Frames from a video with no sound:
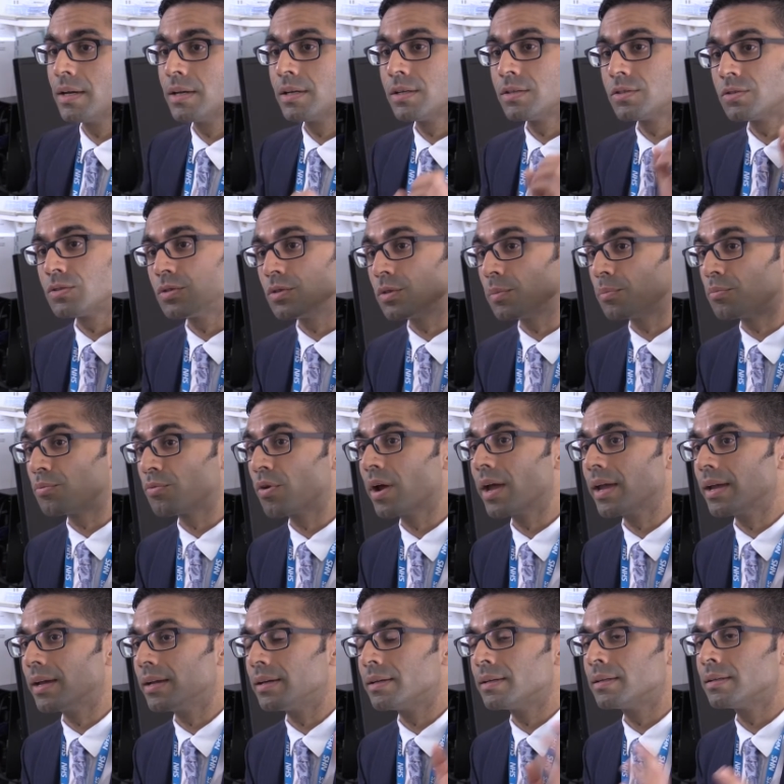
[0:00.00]
to the
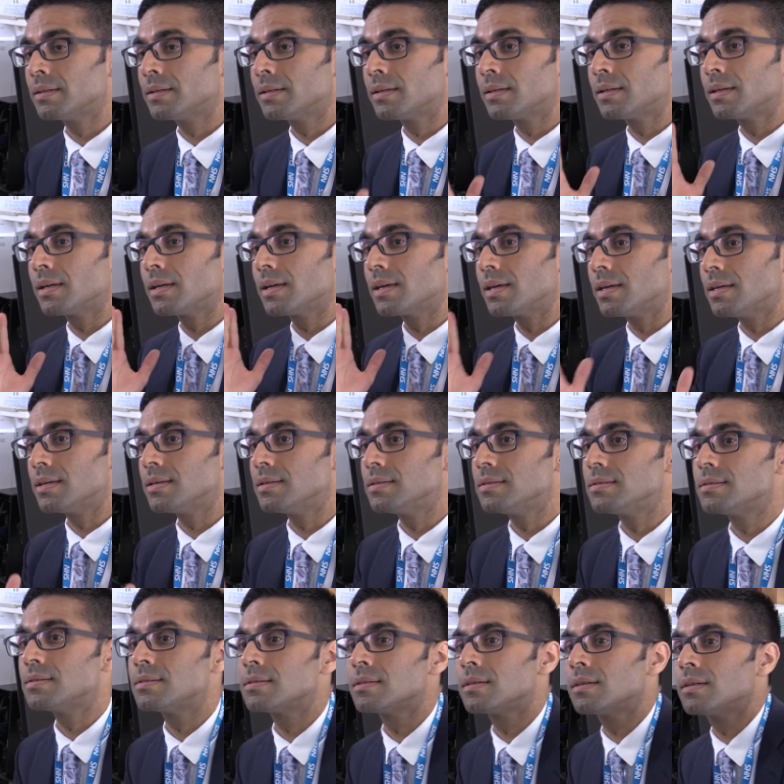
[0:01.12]
brain
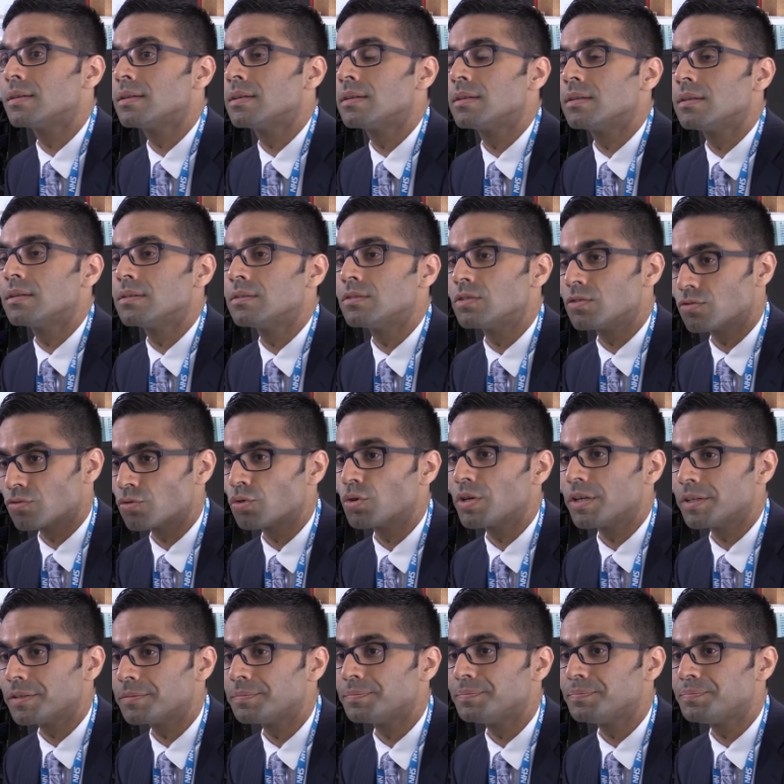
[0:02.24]
is destroyed,
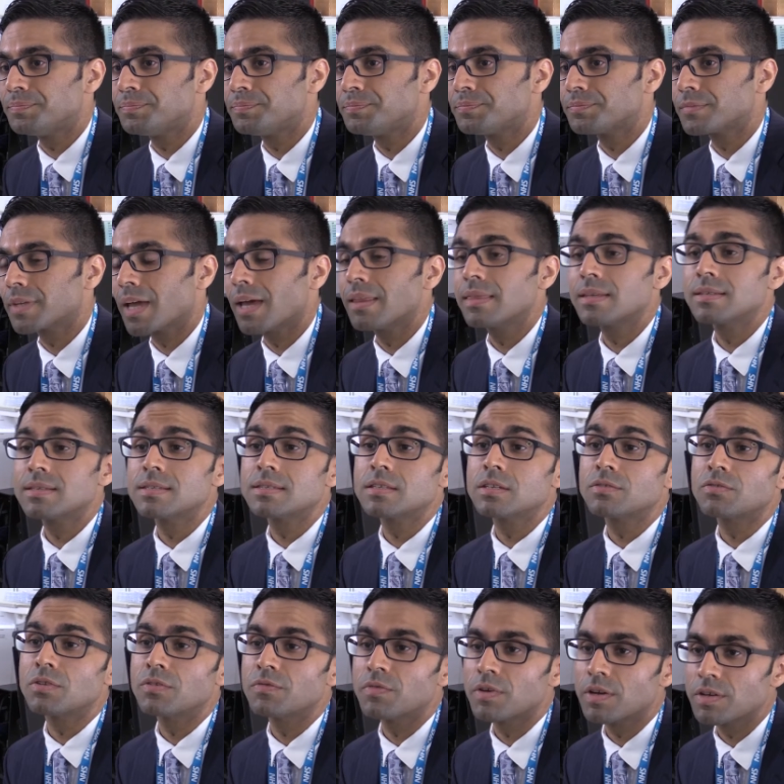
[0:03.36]
and this is
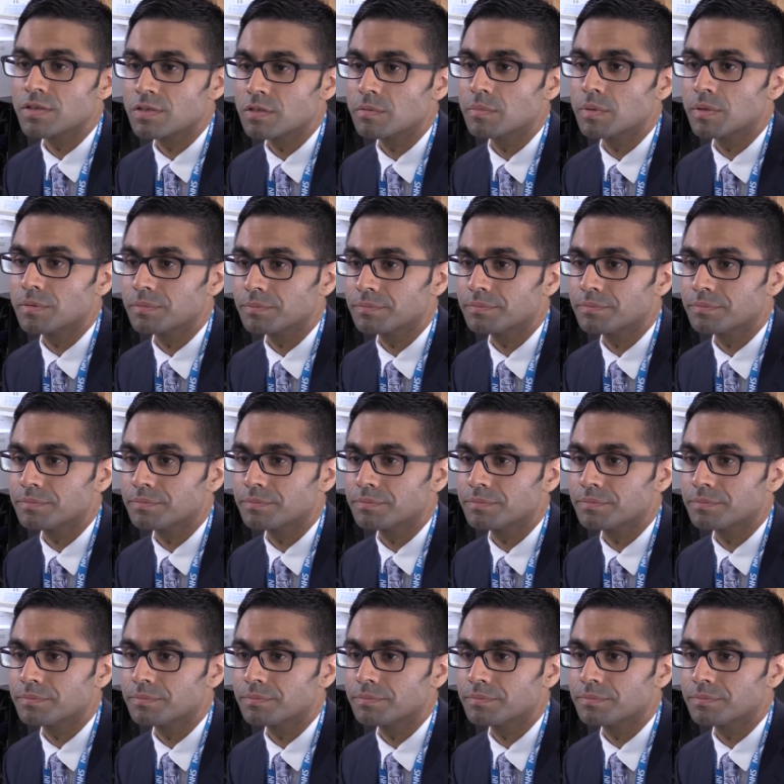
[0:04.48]
irreversible.